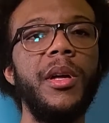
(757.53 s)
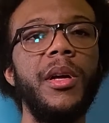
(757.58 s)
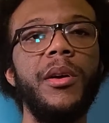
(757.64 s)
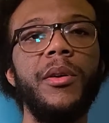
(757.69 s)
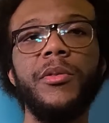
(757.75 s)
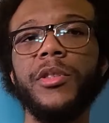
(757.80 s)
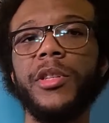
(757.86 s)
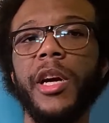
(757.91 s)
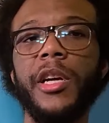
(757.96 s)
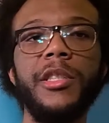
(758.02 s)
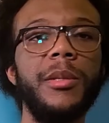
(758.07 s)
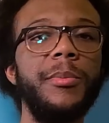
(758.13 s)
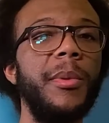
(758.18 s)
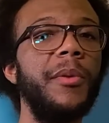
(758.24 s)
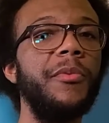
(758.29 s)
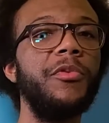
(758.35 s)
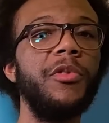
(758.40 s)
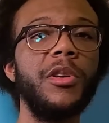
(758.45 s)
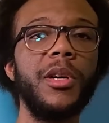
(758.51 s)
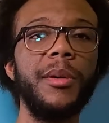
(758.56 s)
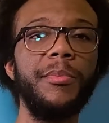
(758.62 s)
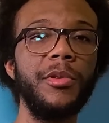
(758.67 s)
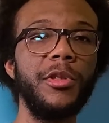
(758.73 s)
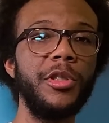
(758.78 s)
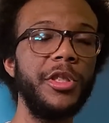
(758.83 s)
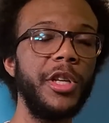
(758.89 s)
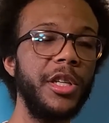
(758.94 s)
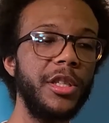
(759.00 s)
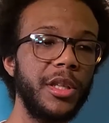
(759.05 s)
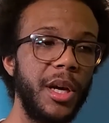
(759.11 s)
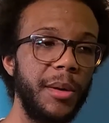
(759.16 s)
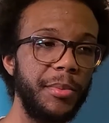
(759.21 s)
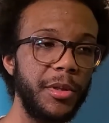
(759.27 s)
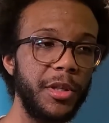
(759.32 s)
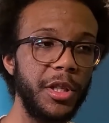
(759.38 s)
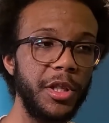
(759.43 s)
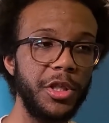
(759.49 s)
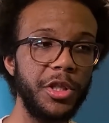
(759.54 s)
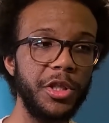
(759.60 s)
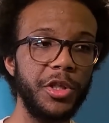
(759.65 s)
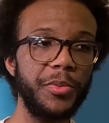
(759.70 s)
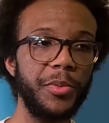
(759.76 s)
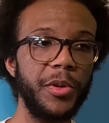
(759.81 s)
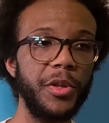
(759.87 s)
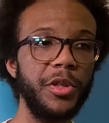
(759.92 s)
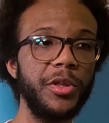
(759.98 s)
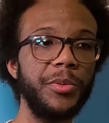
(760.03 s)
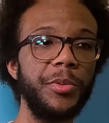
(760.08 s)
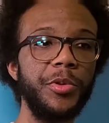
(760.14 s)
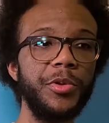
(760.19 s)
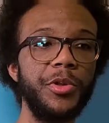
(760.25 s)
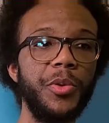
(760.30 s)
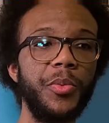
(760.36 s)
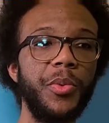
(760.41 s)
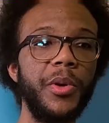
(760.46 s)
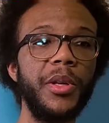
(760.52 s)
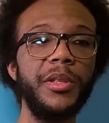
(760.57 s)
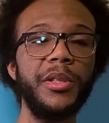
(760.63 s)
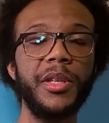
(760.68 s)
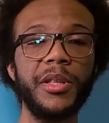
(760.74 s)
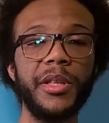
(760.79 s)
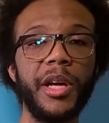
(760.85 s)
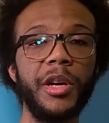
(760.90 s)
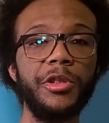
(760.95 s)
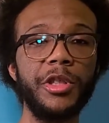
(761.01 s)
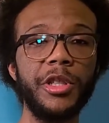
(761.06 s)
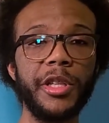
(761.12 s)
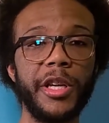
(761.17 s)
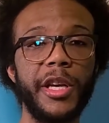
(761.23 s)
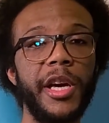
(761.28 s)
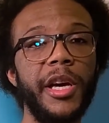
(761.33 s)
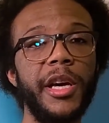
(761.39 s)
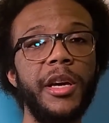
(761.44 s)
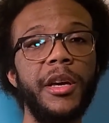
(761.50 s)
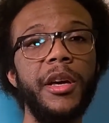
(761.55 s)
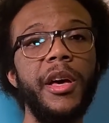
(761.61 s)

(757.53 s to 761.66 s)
signs him up for a couple chess competitions where they're supposed to win 10,000K,